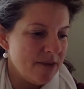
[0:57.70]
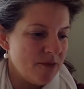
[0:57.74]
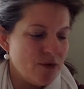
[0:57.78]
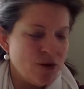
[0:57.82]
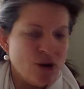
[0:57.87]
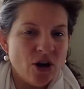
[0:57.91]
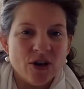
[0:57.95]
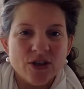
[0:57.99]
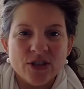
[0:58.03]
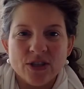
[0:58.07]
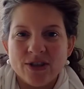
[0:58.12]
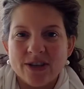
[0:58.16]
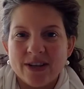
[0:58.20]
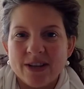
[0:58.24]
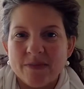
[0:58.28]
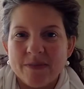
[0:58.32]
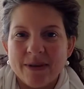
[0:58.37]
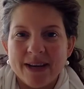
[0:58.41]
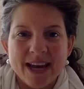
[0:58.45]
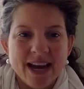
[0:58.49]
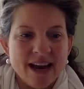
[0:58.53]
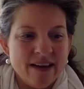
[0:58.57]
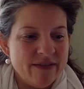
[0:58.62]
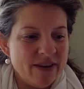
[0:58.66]
We're also going to
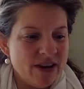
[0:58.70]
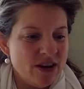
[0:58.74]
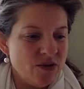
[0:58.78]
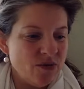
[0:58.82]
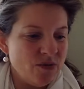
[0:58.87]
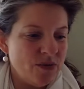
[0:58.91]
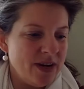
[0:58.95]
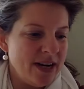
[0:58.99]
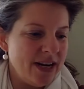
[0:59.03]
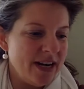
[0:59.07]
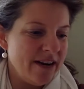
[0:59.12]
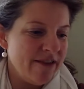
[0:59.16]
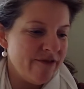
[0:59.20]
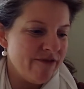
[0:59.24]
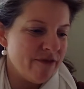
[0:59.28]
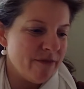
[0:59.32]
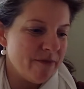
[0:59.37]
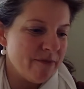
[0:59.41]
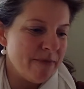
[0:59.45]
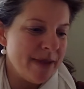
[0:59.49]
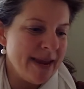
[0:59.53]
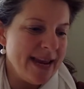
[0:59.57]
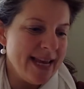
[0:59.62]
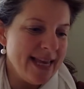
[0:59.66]
be having a reading
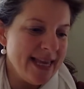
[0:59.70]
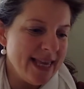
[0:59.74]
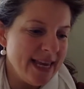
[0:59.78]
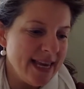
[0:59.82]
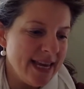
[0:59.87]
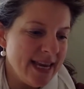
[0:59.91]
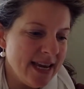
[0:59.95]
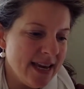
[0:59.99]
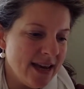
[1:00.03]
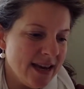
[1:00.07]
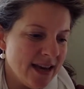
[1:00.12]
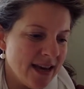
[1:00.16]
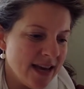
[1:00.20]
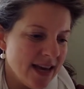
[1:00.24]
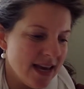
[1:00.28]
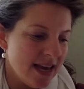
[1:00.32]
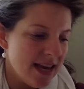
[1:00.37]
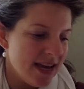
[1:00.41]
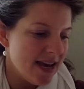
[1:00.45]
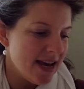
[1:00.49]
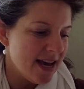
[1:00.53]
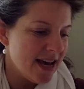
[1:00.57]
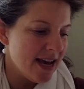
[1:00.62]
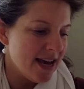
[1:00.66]
from Bailey
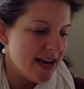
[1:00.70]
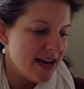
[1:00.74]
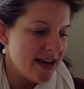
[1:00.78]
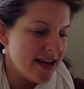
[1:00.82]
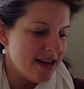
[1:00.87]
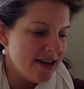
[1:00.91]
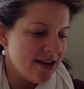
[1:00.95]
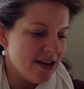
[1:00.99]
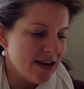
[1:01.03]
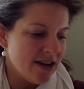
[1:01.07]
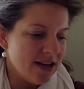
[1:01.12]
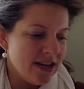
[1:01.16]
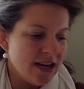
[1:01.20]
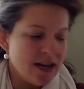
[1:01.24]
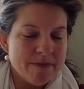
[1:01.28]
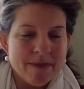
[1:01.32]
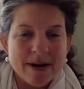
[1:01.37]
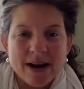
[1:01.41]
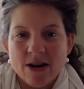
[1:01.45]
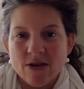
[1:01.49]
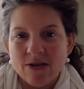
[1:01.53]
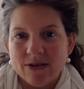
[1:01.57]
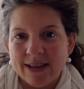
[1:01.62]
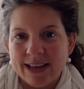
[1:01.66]
talking
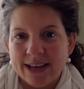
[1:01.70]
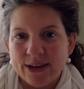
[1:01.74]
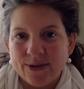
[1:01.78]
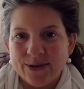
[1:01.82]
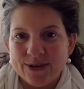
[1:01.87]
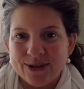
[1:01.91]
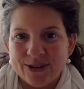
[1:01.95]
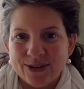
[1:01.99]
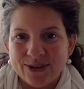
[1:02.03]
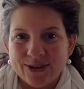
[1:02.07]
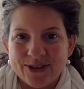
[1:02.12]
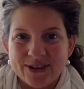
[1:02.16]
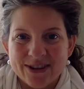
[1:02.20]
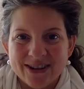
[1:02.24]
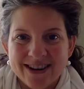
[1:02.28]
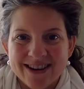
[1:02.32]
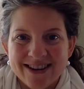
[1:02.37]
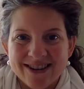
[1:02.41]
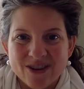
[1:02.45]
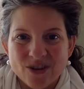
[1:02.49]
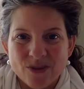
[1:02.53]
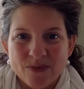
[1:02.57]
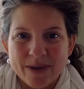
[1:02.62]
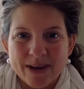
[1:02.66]
about language learner
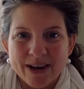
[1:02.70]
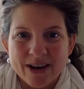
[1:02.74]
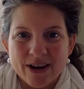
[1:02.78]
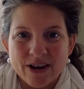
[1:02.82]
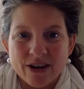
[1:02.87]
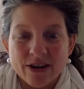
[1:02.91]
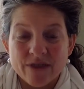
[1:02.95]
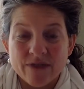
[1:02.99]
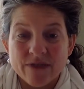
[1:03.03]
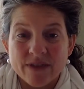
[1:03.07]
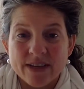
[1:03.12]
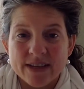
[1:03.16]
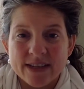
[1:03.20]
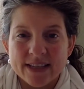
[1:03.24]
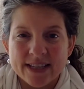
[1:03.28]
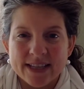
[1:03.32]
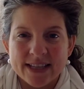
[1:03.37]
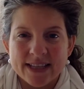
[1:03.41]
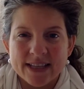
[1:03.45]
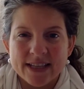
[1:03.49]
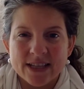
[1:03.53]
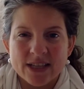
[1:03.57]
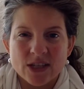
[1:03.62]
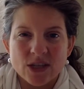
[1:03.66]
autobiographies, and
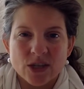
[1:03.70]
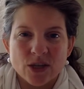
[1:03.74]
this is